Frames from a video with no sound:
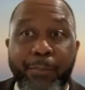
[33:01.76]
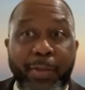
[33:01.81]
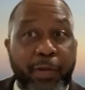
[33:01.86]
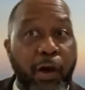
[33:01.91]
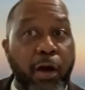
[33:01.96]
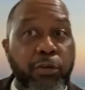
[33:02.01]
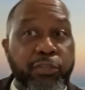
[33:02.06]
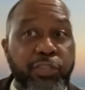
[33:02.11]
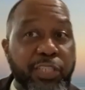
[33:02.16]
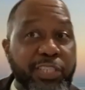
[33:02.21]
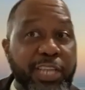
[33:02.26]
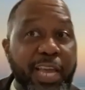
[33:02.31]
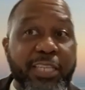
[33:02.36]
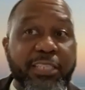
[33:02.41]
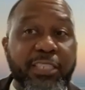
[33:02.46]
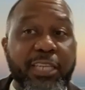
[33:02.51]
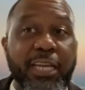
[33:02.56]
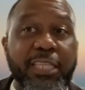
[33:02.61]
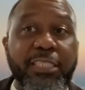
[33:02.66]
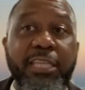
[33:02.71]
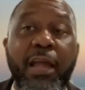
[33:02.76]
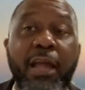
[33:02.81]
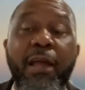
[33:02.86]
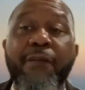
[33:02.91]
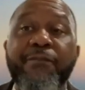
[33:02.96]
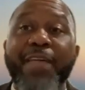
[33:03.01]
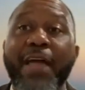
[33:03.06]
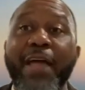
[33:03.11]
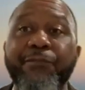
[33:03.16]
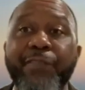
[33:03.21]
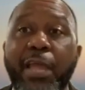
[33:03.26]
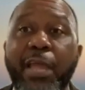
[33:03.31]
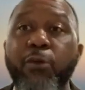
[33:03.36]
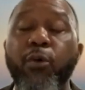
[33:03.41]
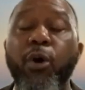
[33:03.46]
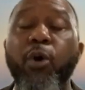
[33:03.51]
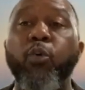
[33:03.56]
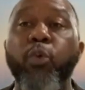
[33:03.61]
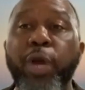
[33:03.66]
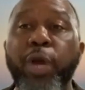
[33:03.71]
because the text says that they
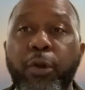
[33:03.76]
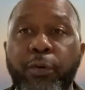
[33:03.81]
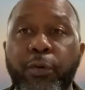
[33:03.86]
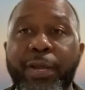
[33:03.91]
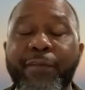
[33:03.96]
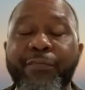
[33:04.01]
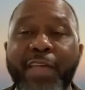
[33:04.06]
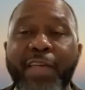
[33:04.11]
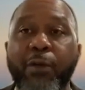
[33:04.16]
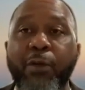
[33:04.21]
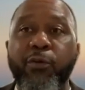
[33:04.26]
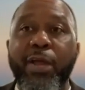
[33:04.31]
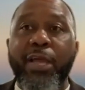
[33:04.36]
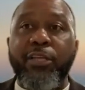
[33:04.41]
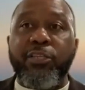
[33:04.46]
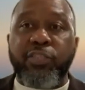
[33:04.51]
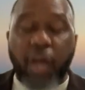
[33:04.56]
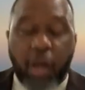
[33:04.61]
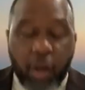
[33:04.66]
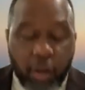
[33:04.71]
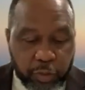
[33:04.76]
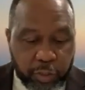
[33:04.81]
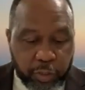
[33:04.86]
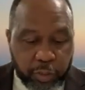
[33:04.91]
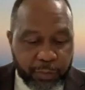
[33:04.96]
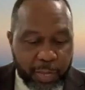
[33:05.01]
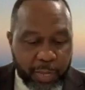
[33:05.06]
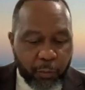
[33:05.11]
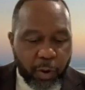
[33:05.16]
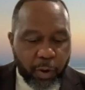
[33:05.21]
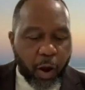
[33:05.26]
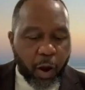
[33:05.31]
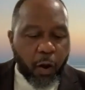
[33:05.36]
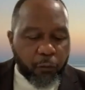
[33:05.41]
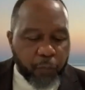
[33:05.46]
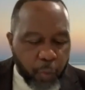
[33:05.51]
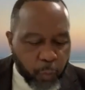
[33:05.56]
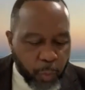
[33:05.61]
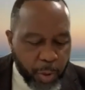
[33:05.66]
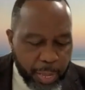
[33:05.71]
were weary, they were exhausted, they were
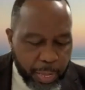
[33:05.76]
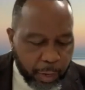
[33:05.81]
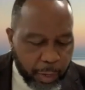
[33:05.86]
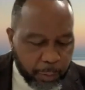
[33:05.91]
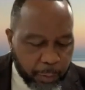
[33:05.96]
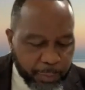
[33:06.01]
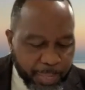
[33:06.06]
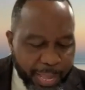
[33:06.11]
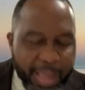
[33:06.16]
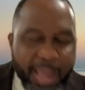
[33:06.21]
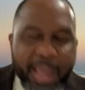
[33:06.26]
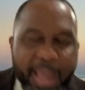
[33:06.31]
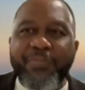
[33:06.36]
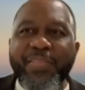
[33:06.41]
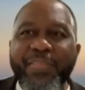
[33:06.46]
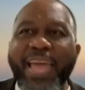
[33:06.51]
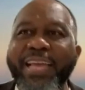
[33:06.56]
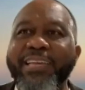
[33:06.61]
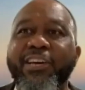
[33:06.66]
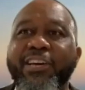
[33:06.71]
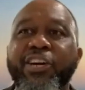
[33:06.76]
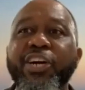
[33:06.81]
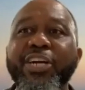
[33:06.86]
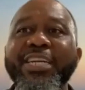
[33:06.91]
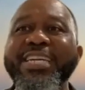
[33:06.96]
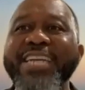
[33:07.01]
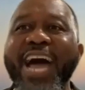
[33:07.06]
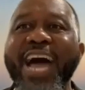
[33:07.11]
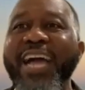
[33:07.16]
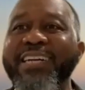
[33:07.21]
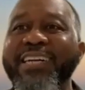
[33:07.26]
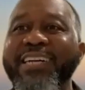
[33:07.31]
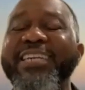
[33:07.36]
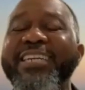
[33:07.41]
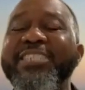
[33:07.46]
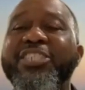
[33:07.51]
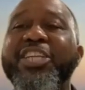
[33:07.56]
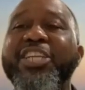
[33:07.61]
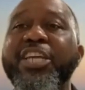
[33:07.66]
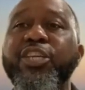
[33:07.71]
overwhelmed, and they could not
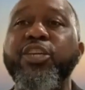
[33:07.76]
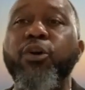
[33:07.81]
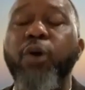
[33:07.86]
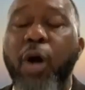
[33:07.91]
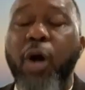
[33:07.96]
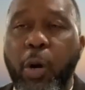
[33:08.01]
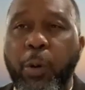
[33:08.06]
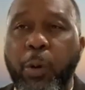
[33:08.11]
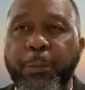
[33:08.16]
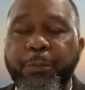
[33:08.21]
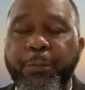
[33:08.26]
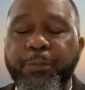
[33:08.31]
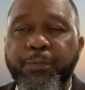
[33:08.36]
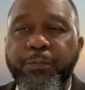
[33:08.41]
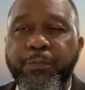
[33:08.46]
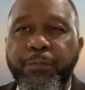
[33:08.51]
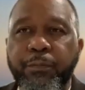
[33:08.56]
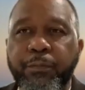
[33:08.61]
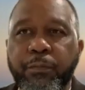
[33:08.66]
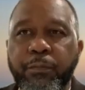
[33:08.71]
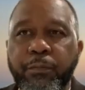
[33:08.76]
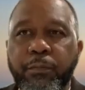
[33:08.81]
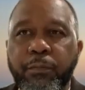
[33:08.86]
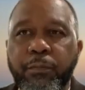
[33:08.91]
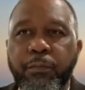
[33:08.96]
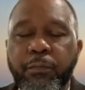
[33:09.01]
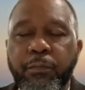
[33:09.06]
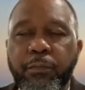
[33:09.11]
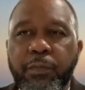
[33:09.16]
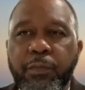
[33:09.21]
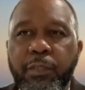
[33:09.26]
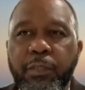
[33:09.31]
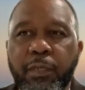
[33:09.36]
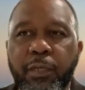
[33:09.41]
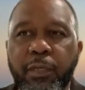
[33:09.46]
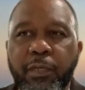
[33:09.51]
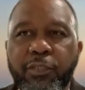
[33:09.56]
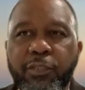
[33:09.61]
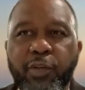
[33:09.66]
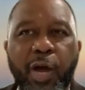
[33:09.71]
continue on.
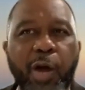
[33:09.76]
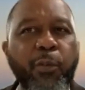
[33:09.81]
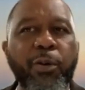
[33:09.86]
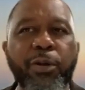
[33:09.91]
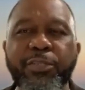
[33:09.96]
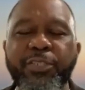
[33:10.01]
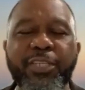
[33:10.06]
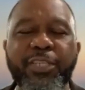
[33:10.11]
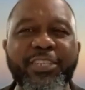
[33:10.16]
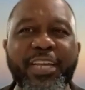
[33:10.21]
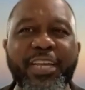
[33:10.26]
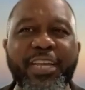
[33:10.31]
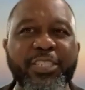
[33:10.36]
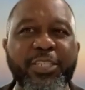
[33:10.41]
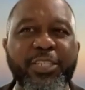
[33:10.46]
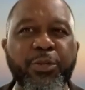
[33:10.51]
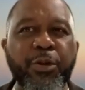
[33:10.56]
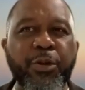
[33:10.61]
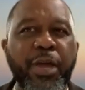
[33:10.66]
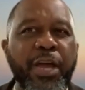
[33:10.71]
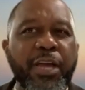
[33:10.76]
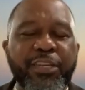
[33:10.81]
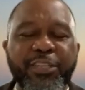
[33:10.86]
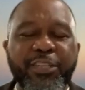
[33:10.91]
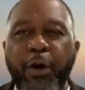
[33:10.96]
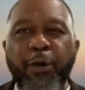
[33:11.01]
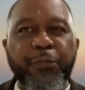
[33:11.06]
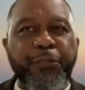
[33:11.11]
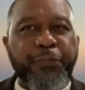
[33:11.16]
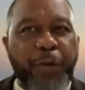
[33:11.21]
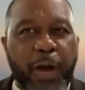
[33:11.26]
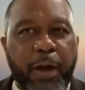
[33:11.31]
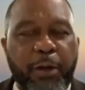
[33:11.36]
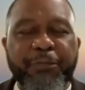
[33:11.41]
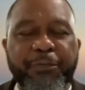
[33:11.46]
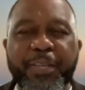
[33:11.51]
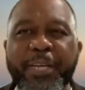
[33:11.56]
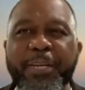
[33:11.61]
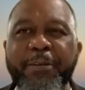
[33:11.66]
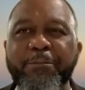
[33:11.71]
So I want to suggest to you don't
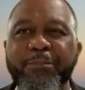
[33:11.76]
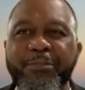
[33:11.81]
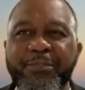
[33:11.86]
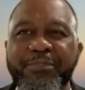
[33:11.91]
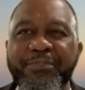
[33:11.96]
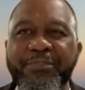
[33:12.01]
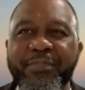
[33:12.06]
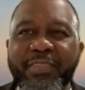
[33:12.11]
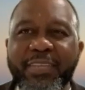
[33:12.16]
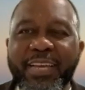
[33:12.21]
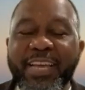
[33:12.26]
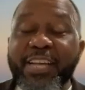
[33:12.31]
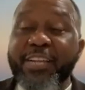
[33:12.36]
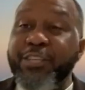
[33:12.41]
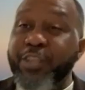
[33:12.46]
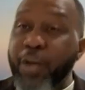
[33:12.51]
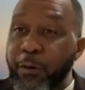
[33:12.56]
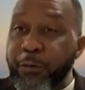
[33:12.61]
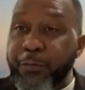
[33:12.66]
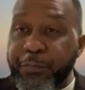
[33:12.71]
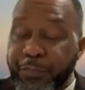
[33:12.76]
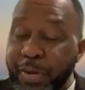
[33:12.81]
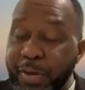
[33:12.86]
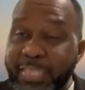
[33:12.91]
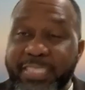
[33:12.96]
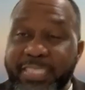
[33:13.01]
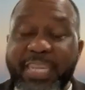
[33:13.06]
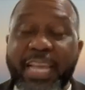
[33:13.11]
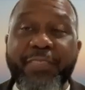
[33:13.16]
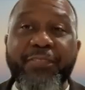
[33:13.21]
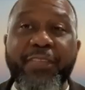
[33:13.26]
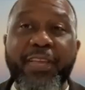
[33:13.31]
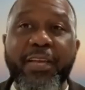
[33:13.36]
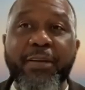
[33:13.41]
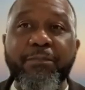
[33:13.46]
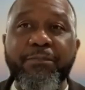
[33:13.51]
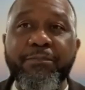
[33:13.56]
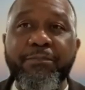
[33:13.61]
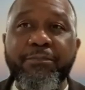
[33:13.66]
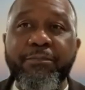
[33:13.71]
fault them, don't fuss at
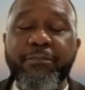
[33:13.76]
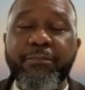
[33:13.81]
them,